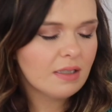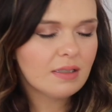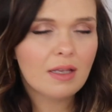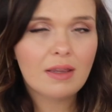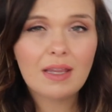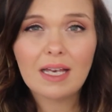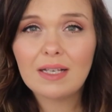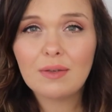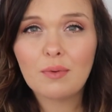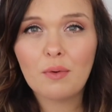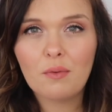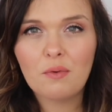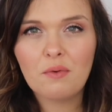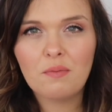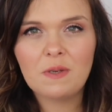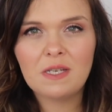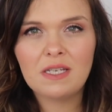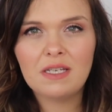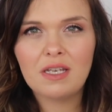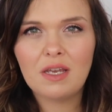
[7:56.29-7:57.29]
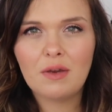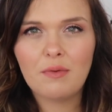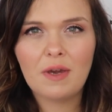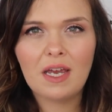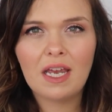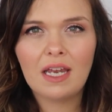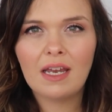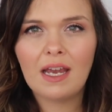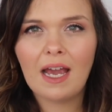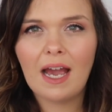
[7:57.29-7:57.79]
So that's what we've been
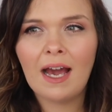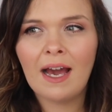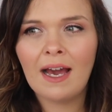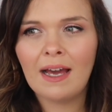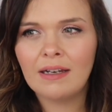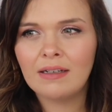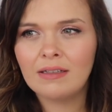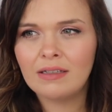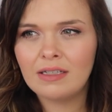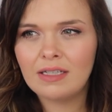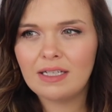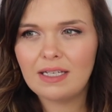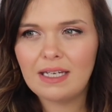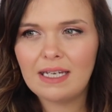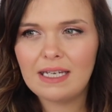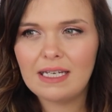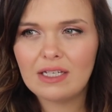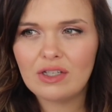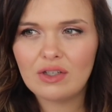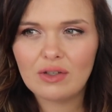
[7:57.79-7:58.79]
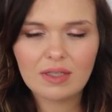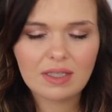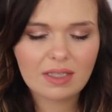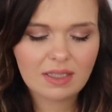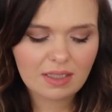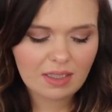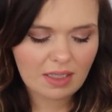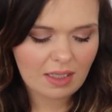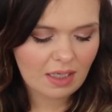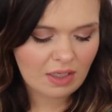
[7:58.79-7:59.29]
doing, and he's
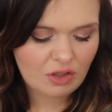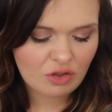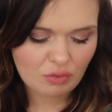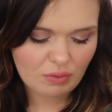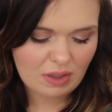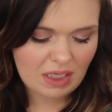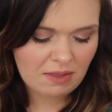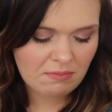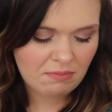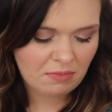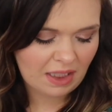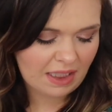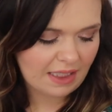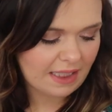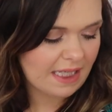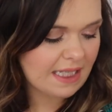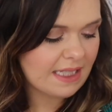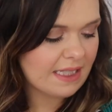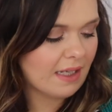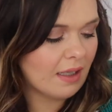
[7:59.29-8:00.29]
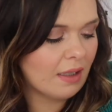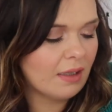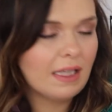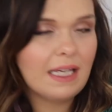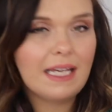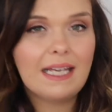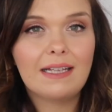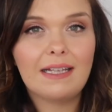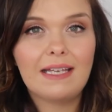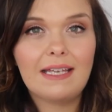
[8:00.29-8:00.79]
just a dream. Like, he's
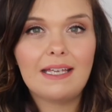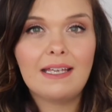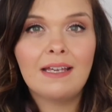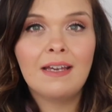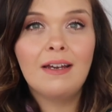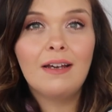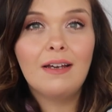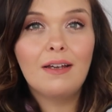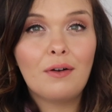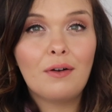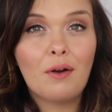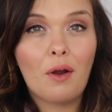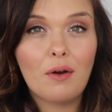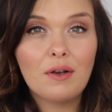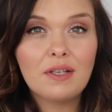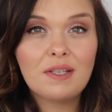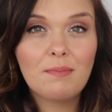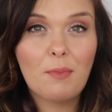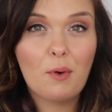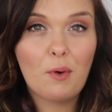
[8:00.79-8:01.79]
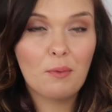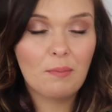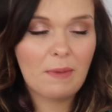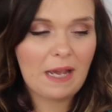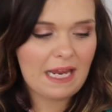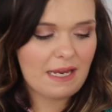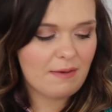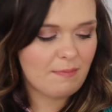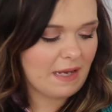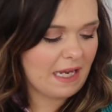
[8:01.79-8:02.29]
clearly not a small
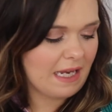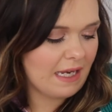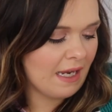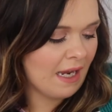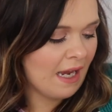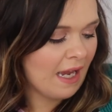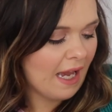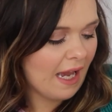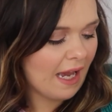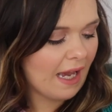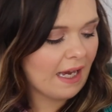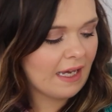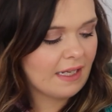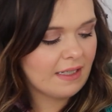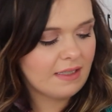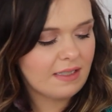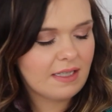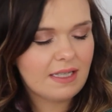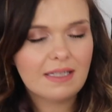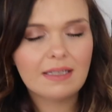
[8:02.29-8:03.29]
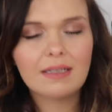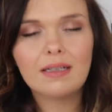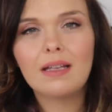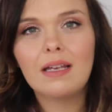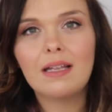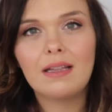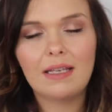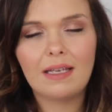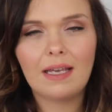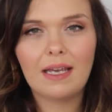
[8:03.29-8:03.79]
baby and he's
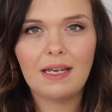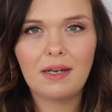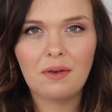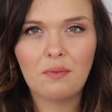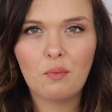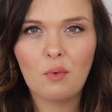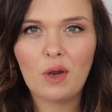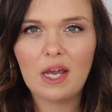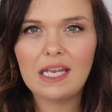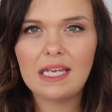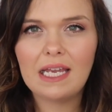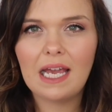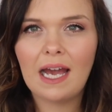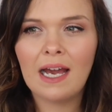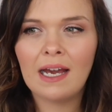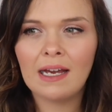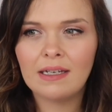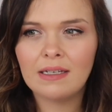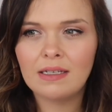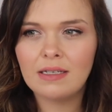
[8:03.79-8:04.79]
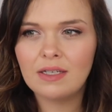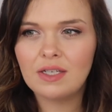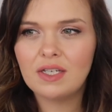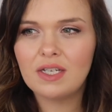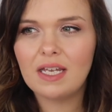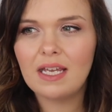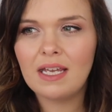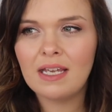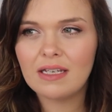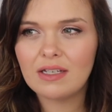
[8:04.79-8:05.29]
clearly gaining weight,
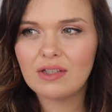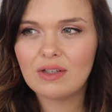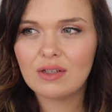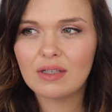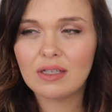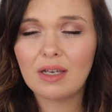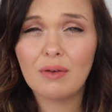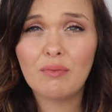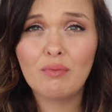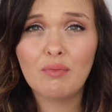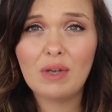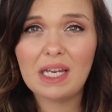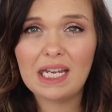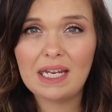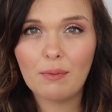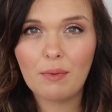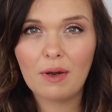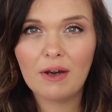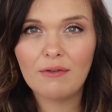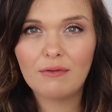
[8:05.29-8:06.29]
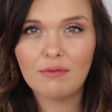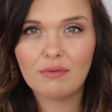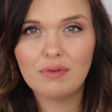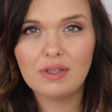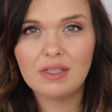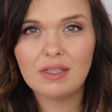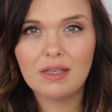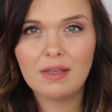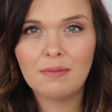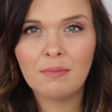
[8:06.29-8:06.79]
and it's just going really well for
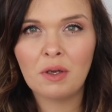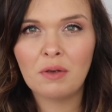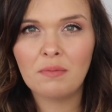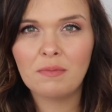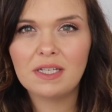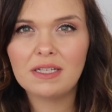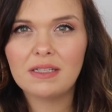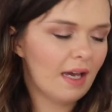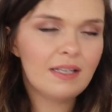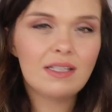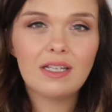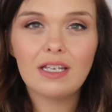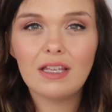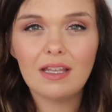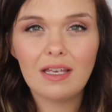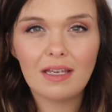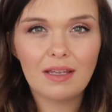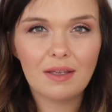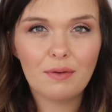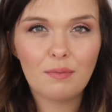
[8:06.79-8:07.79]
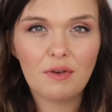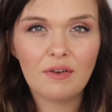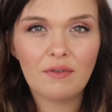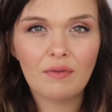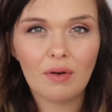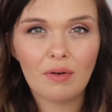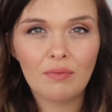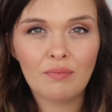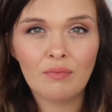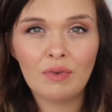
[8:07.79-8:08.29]
us at the moment. I do think that
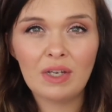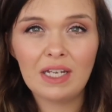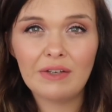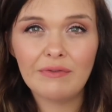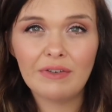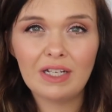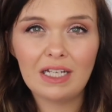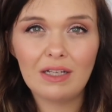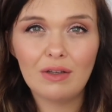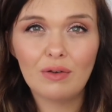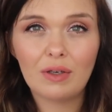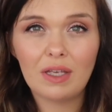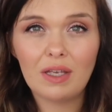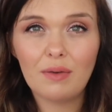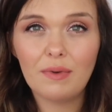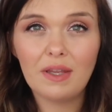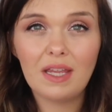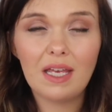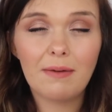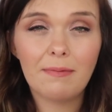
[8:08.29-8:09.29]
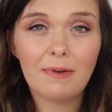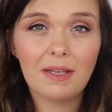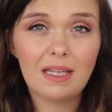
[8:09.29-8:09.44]
we've gotten really lucky with him.